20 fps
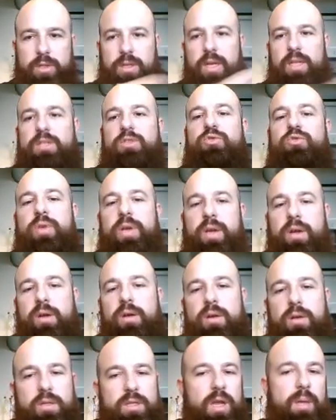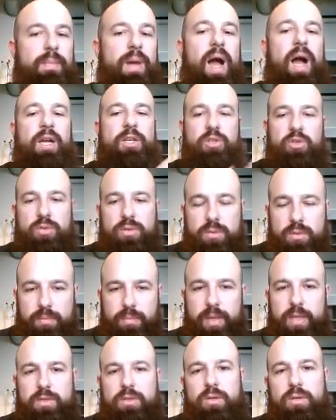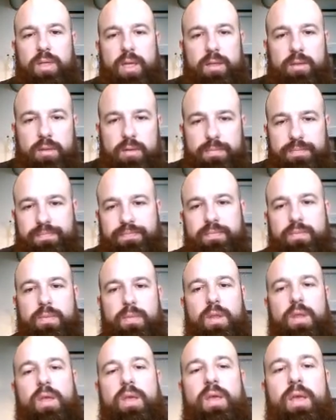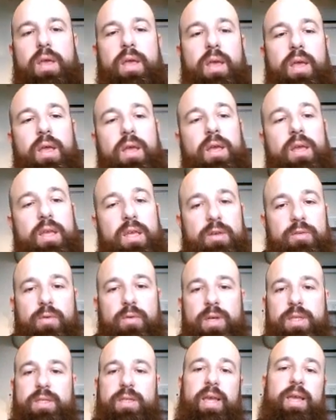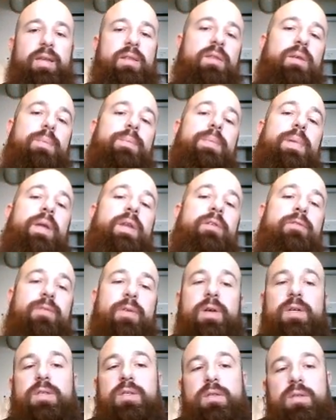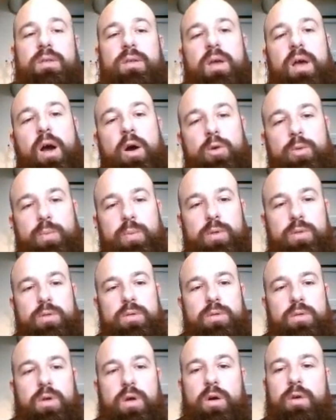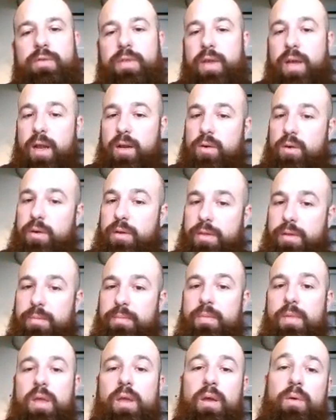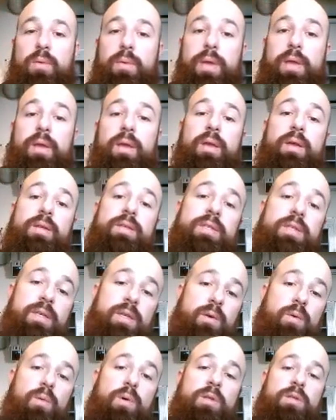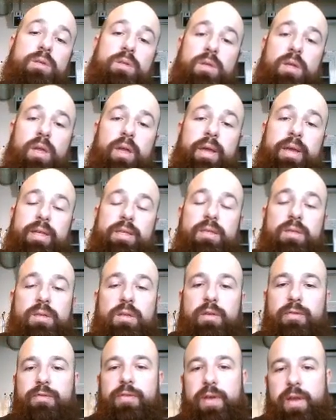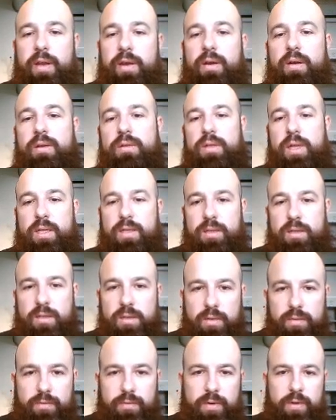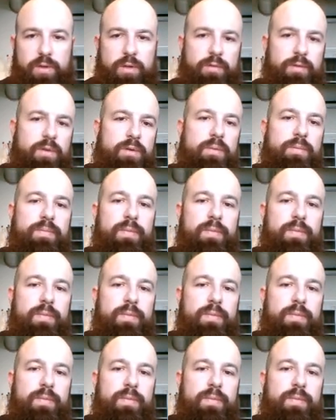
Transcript: can trigger some action based on that. If we take the very first output of the algorithm, we see what is in the figure that is in front of you.